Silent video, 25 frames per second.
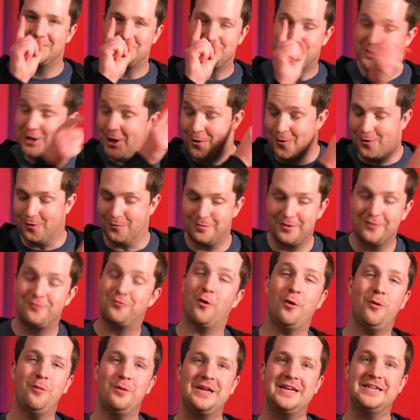So,
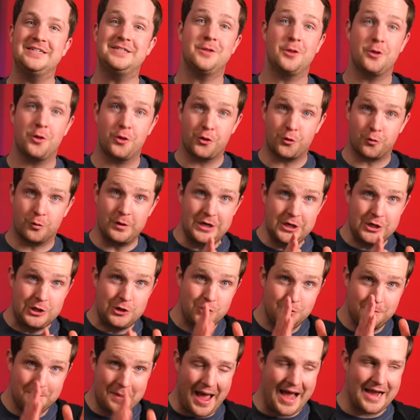before we get to the three
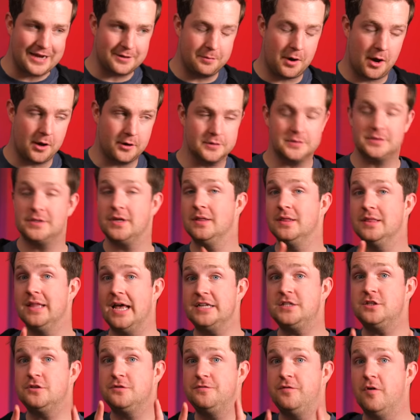new Mac models,
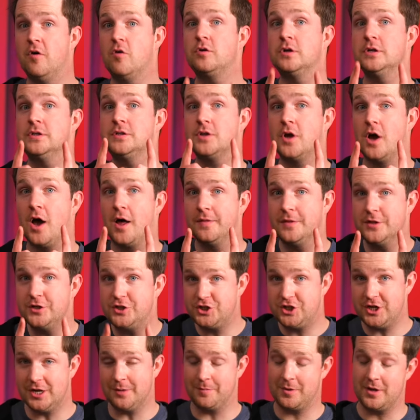let's focus on the
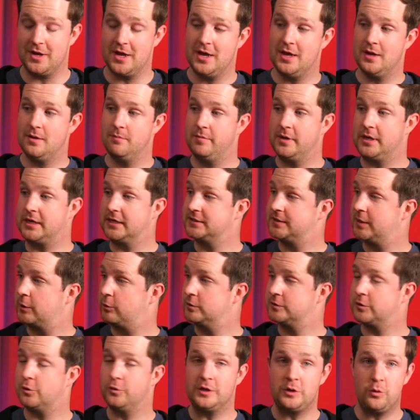chip, because there
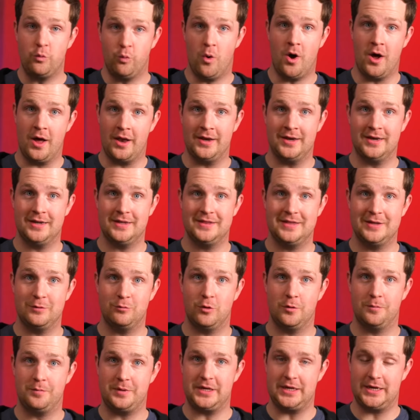is only one that
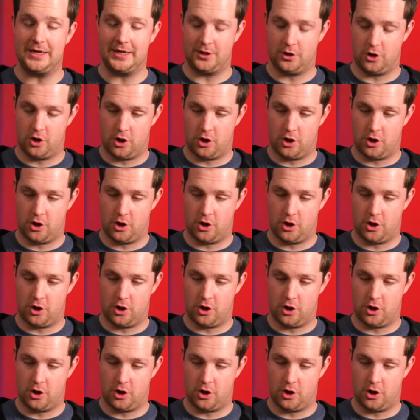will be in